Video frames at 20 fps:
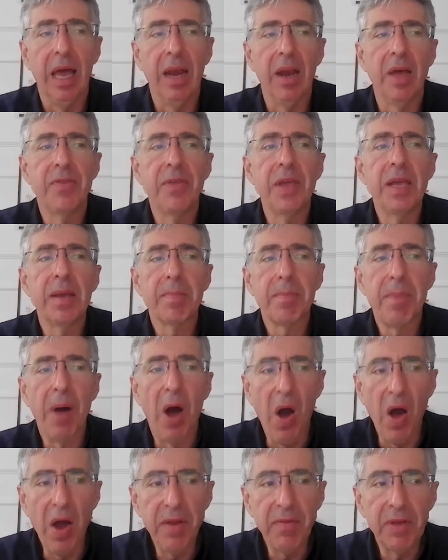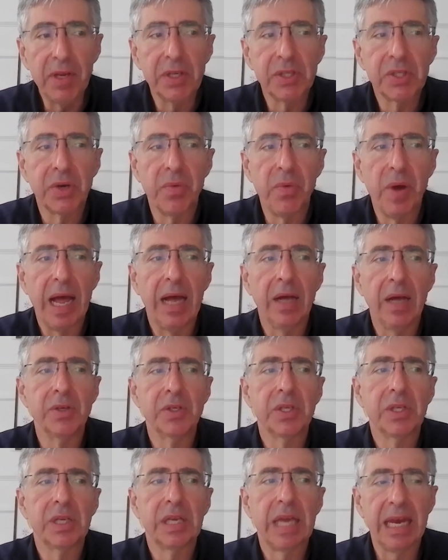And I think part of it is
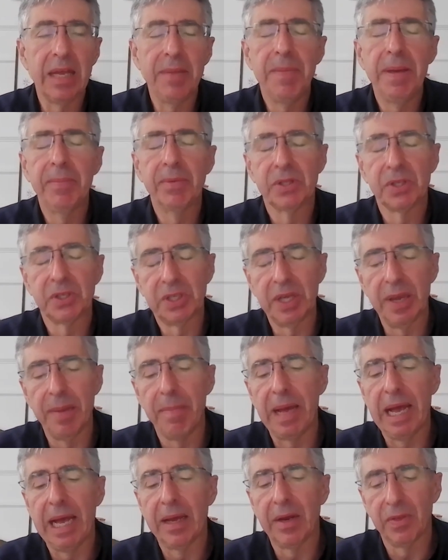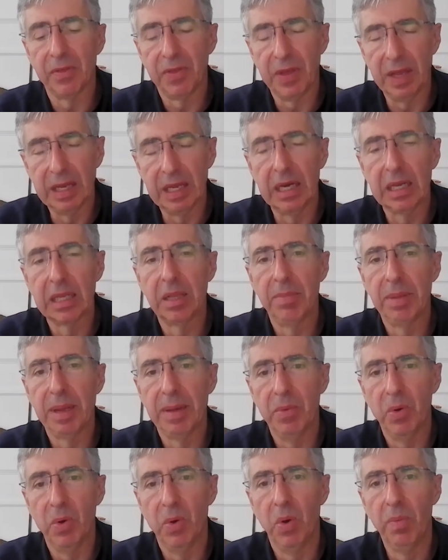around getting people to sit back and think a little
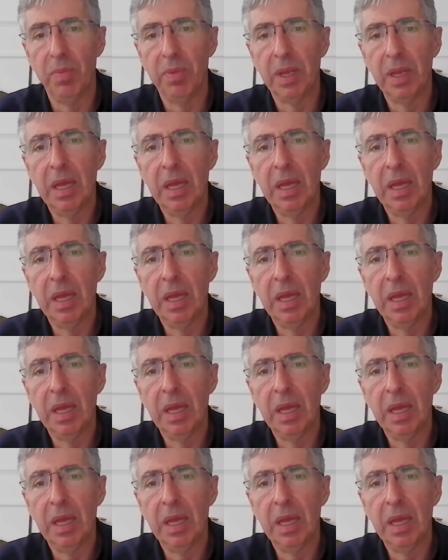bit more,